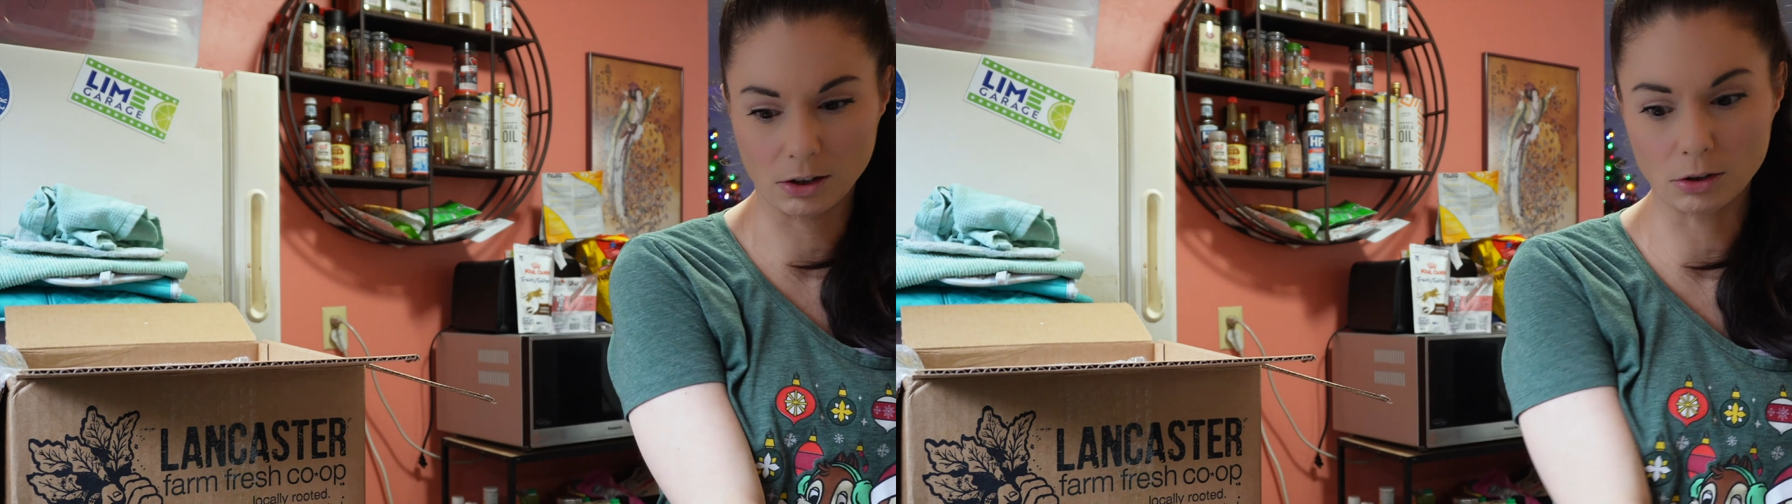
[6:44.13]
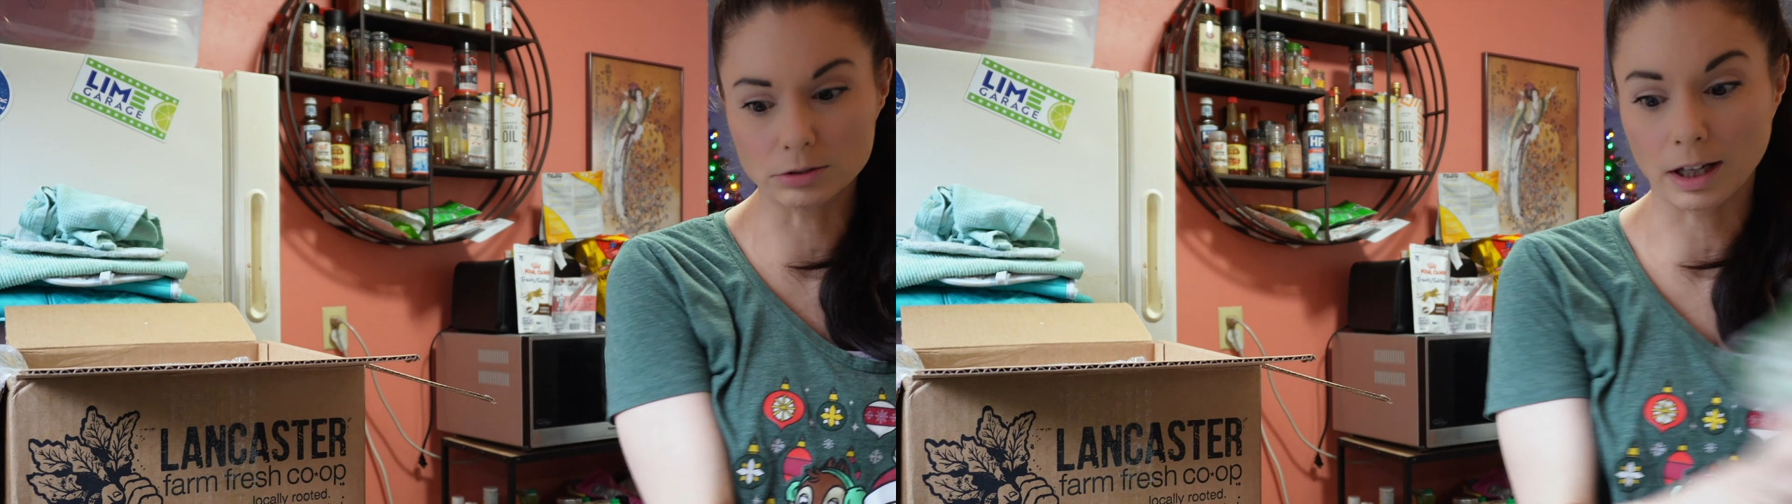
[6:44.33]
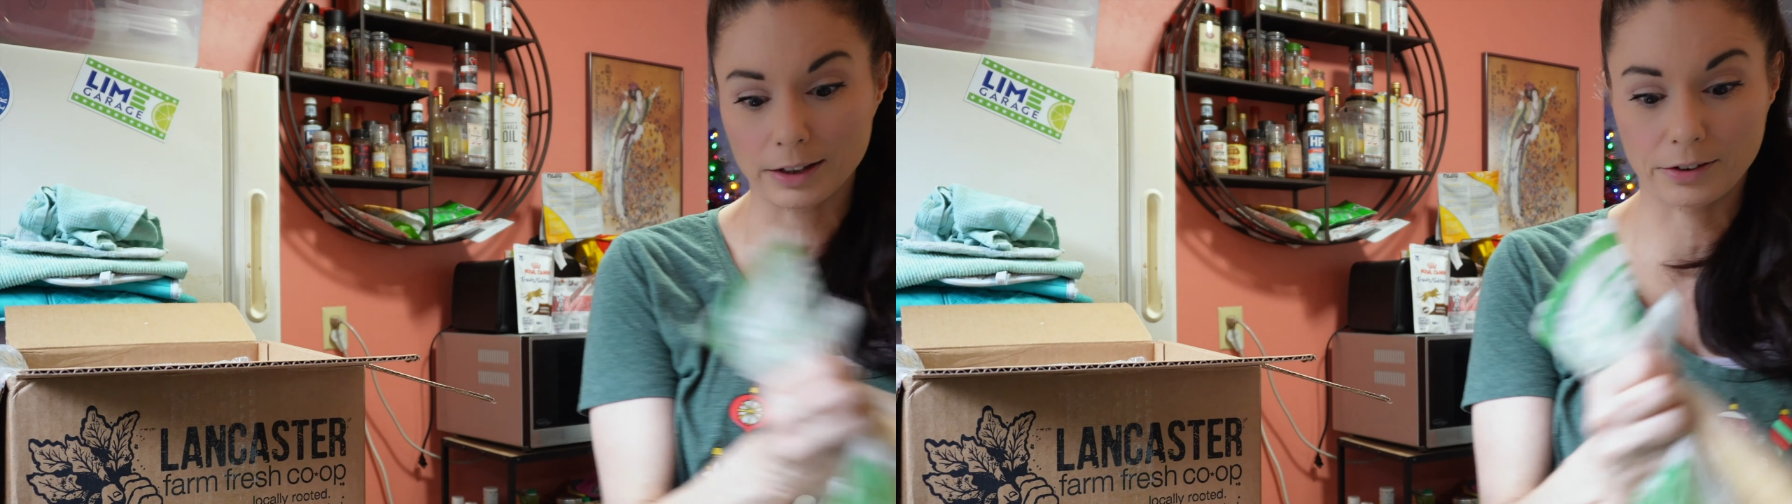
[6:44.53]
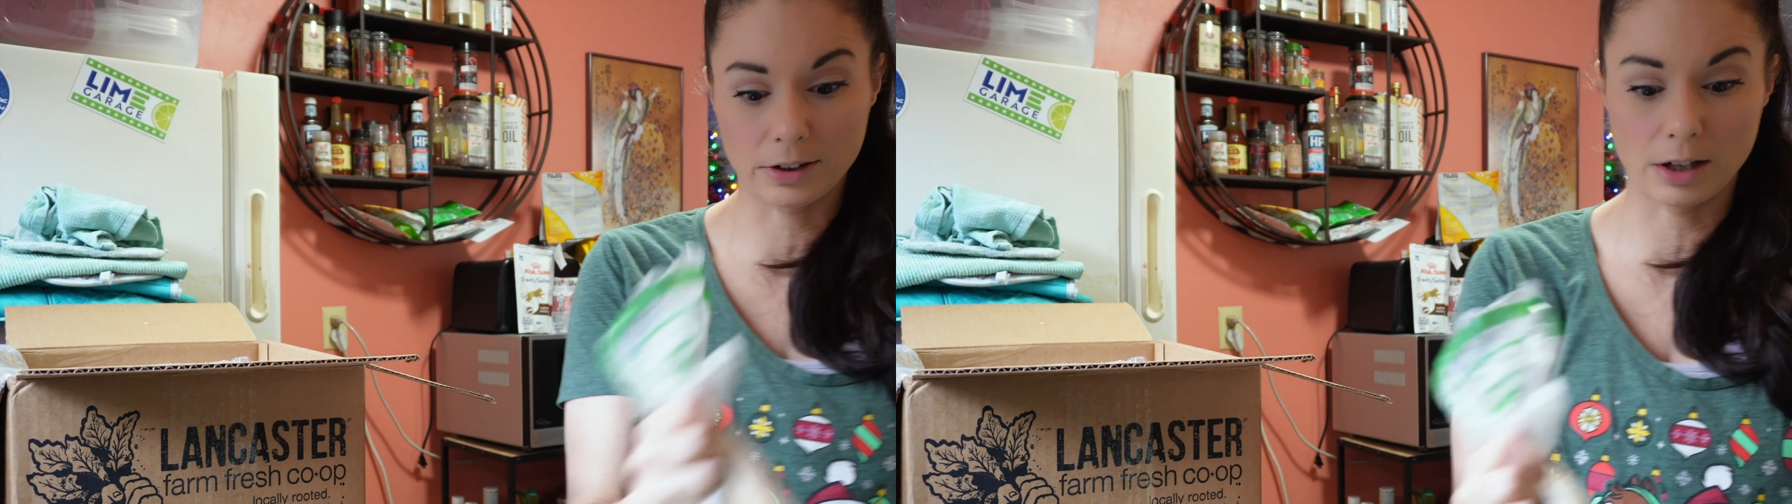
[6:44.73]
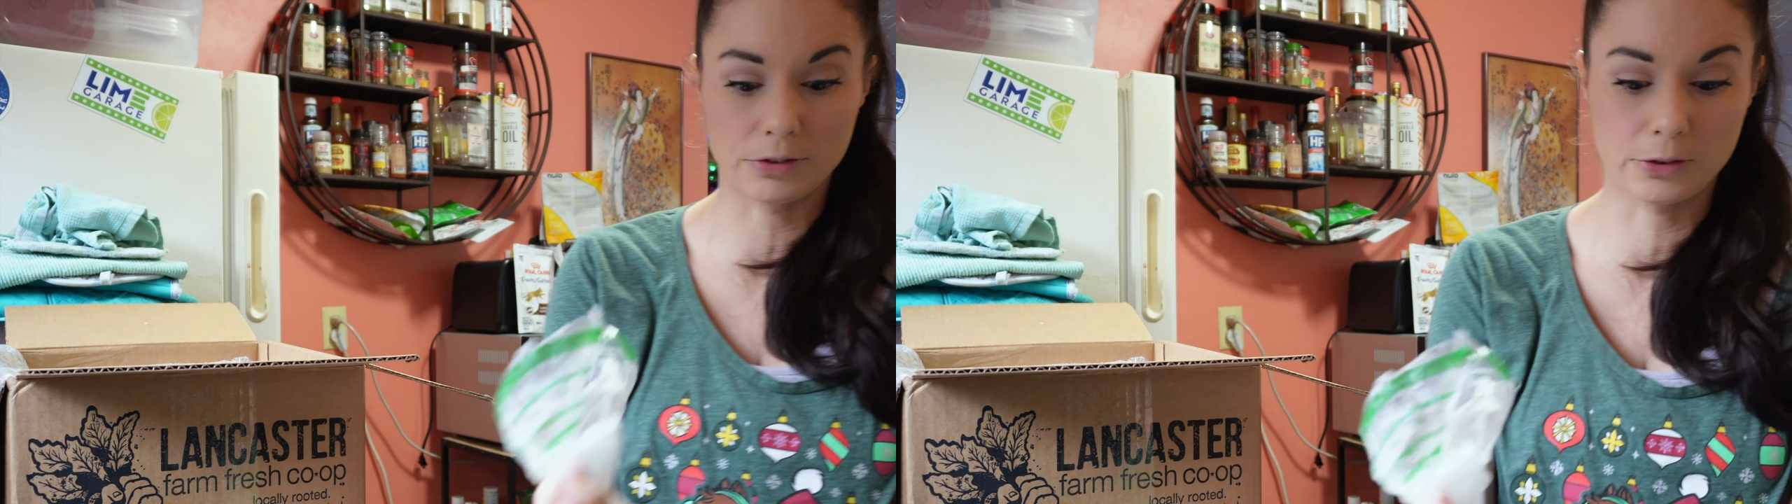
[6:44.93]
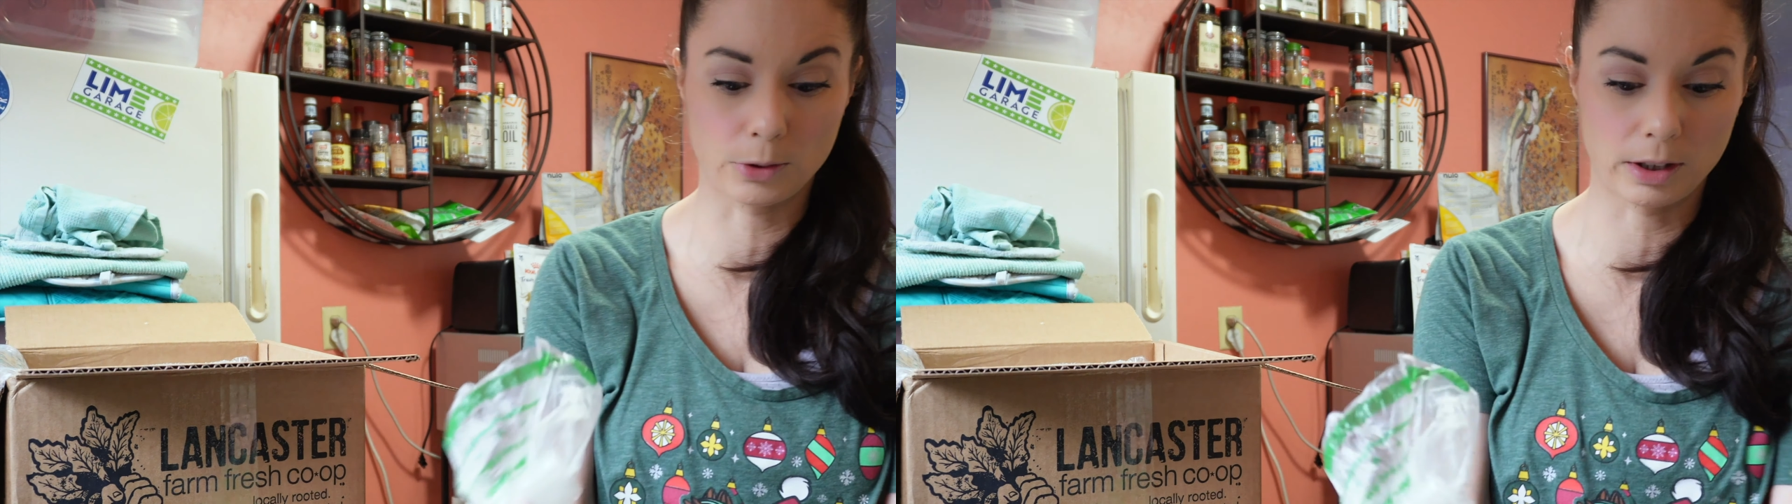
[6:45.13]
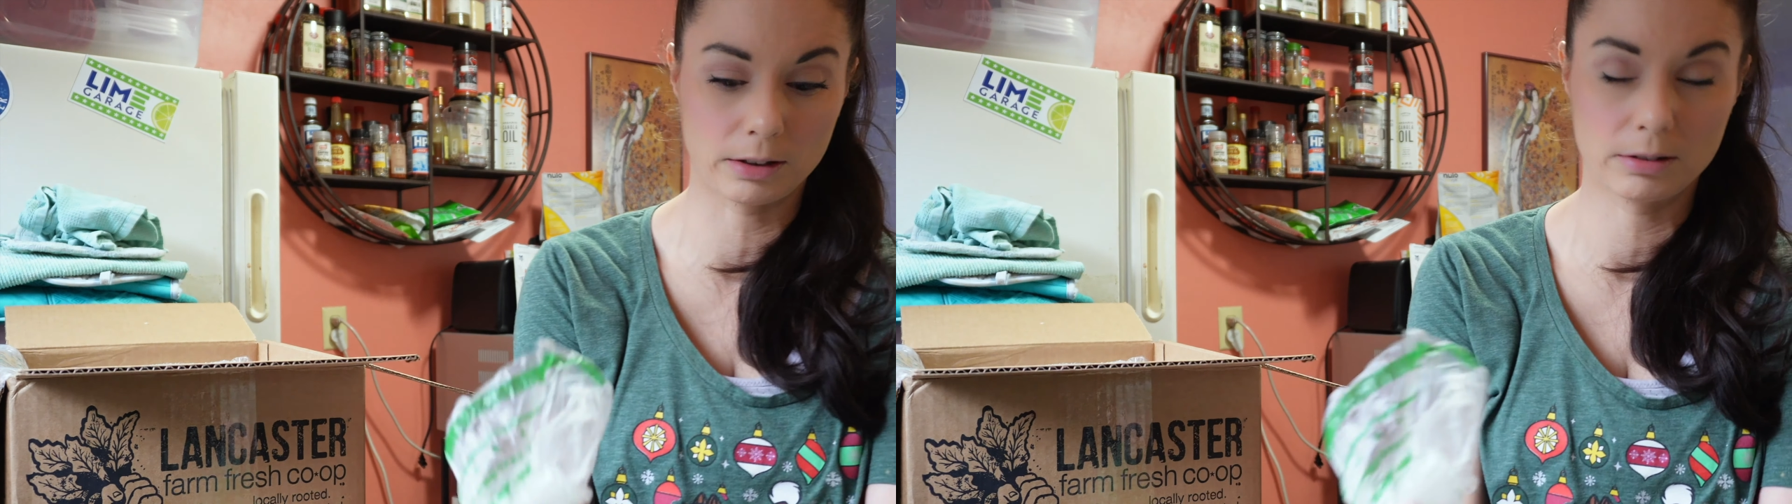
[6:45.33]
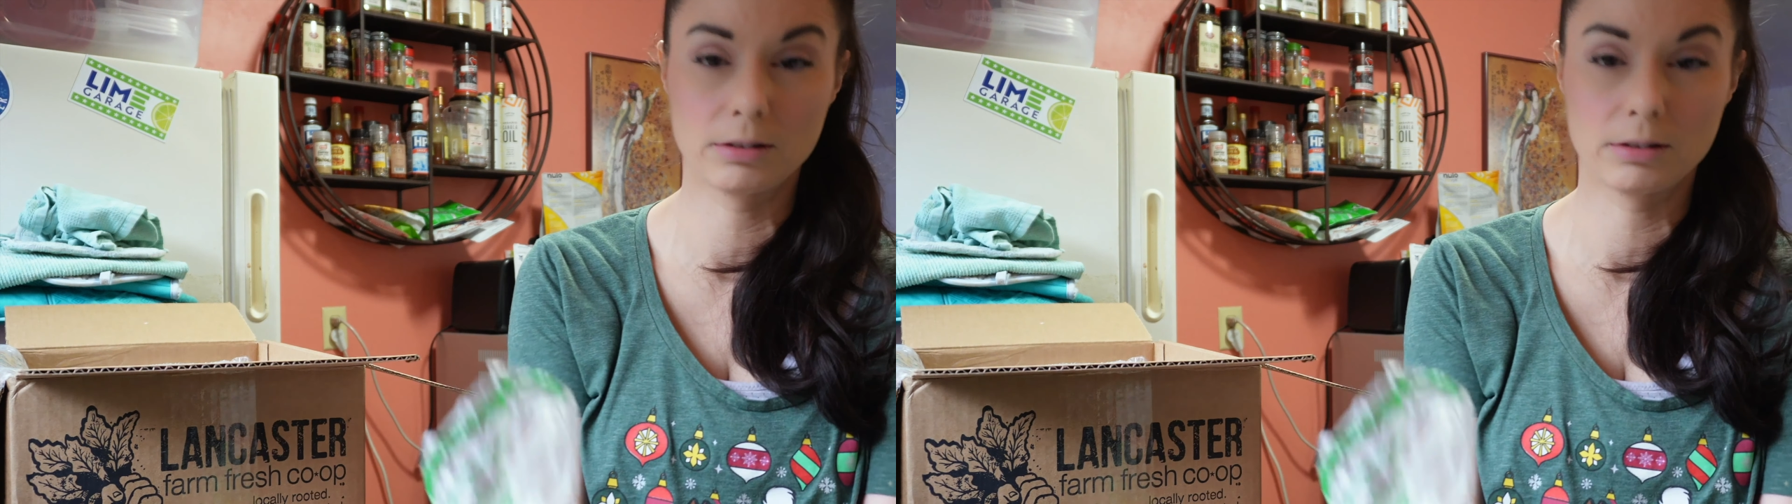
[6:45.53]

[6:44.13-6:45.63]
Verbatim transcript: whole lot of stuff for